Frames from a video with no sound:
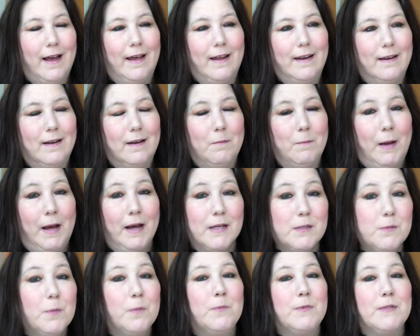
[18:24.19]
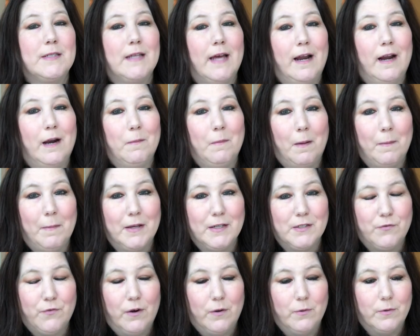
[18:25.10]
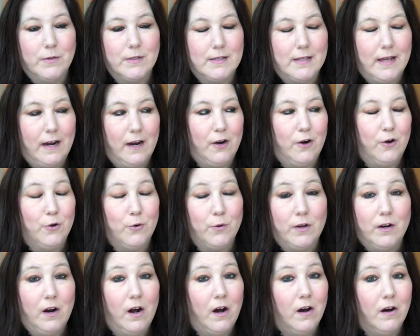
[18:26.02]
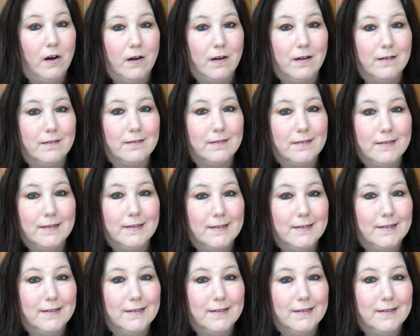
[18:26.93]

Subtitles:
And my husband was there, my best friend was there, who can all